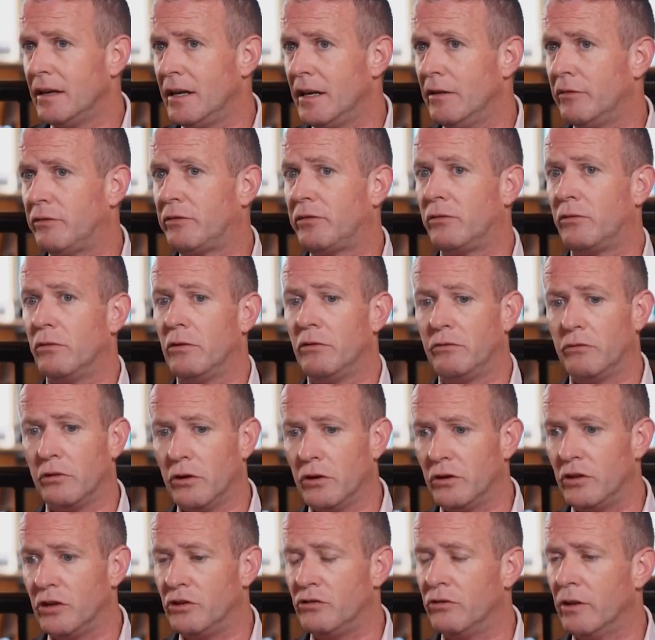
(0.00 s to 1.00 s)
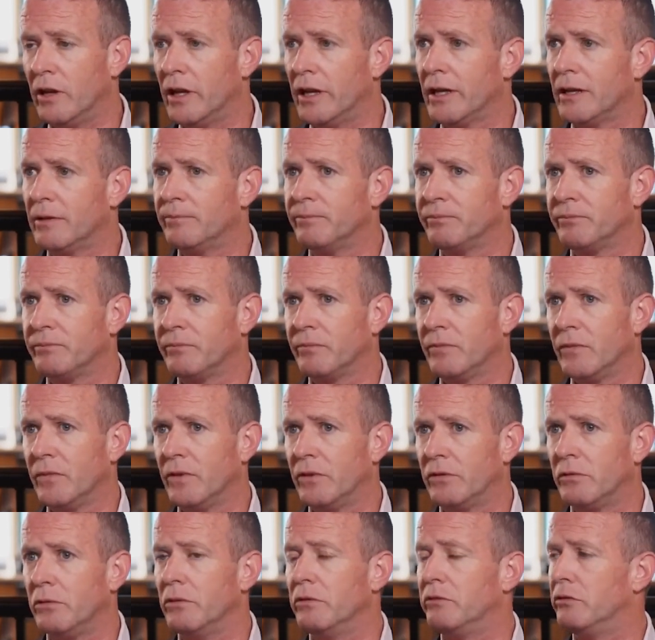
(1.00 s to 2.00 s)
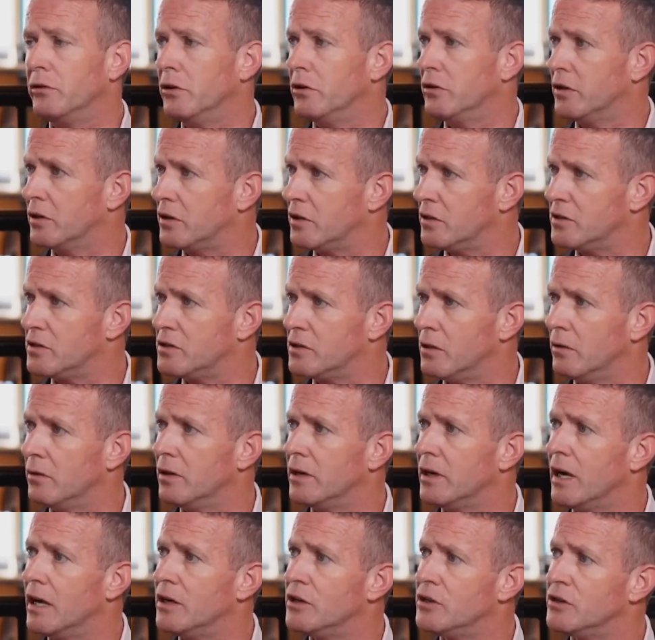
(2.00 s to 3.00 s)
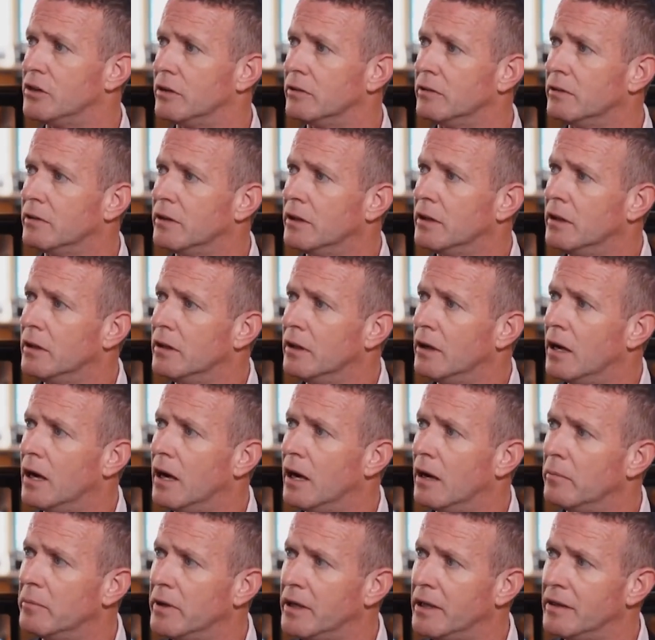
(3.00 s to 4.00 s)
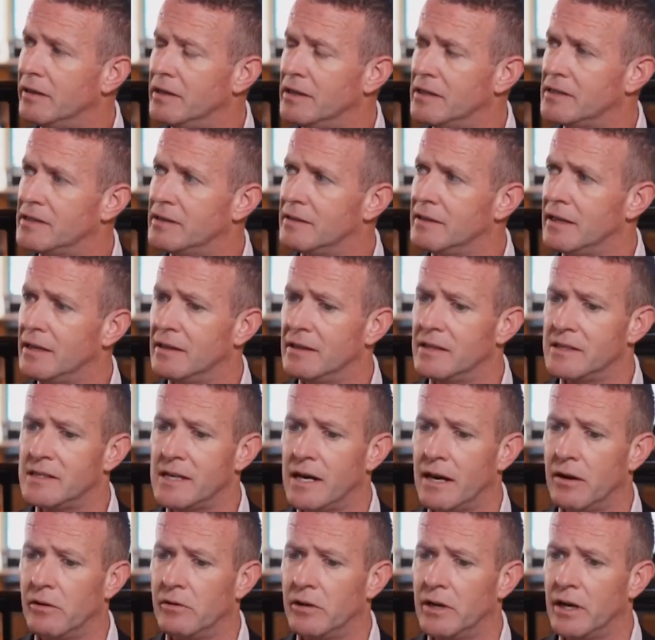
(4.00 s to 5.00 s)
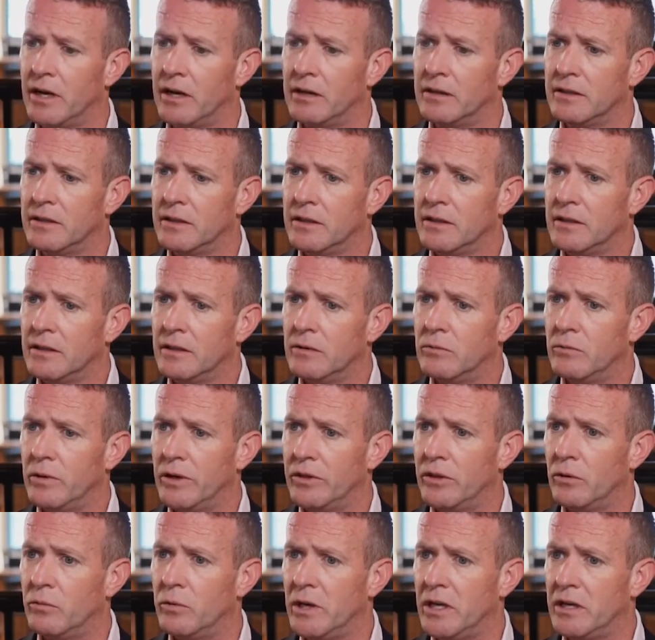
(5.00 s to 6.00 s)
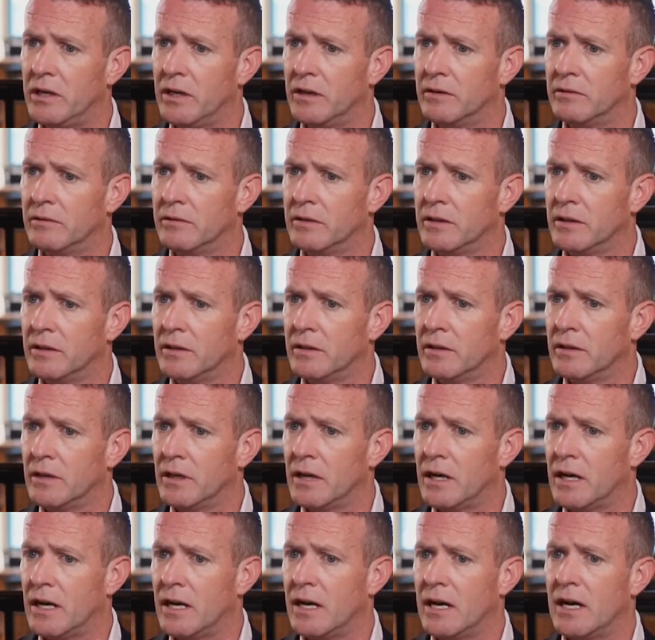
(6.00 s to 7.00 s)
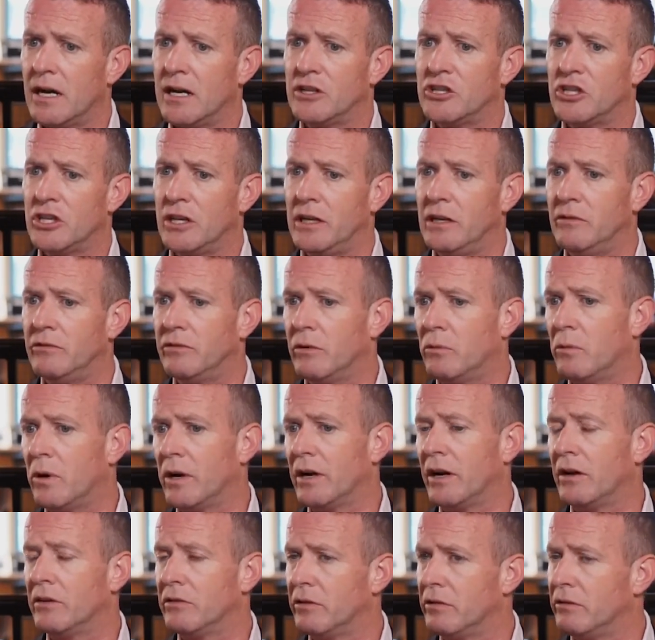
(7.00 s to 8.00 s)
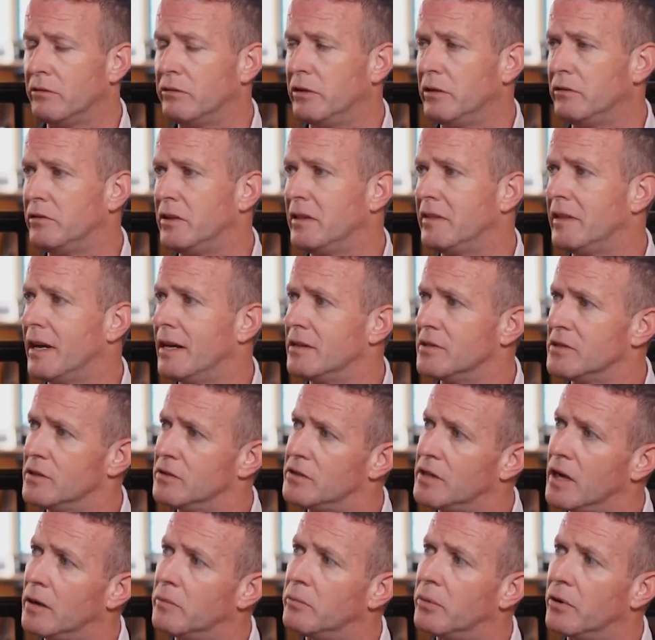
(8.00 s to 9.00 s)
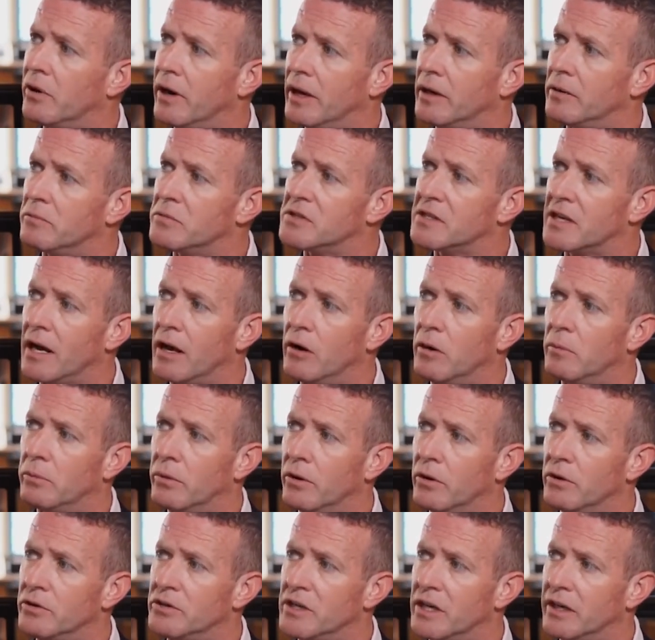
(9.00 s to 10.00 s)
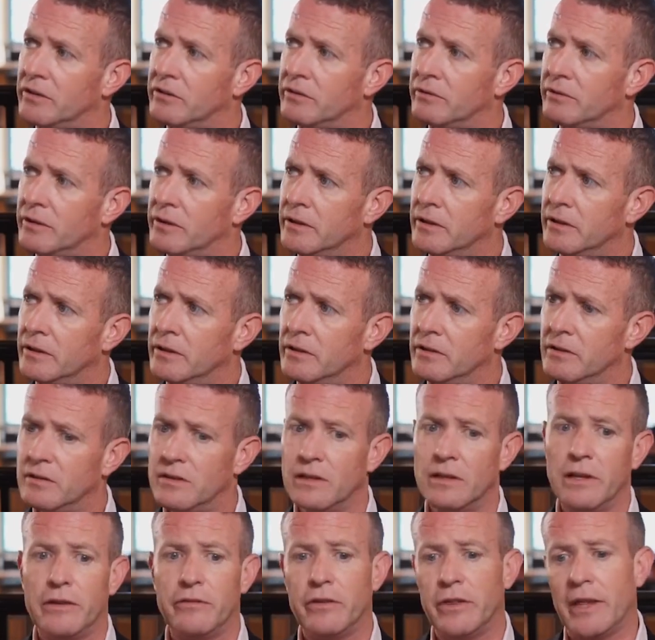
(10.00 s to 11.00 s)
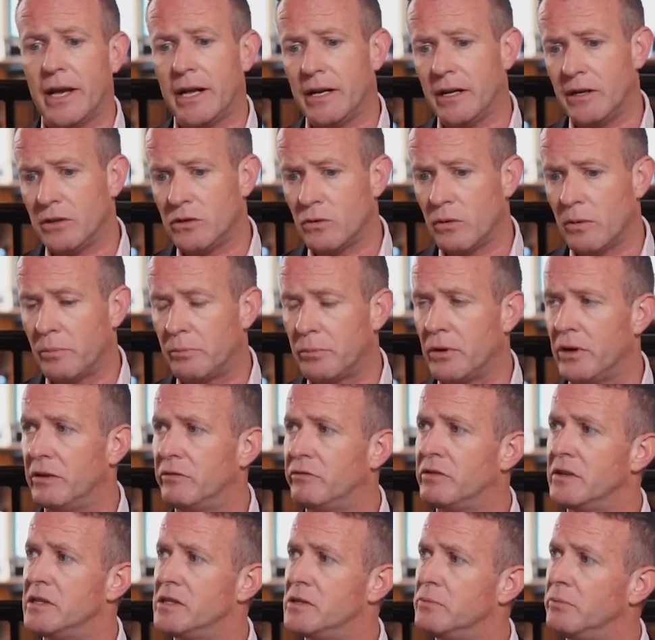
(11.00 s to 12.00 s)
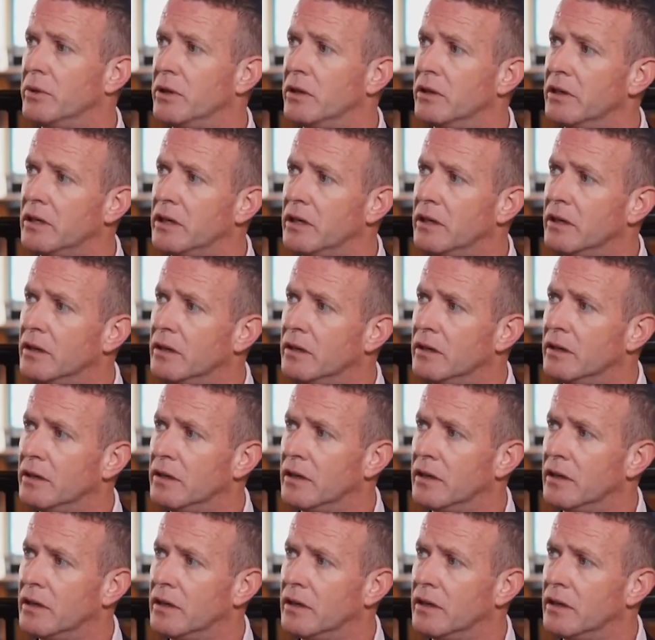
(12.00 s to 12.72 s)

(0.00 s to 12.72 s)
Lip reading: if through further drilling, through further consolidation in this area, whether we can achieve a 150,000 tonne per annum scale project, deliver that into a pre-feasibility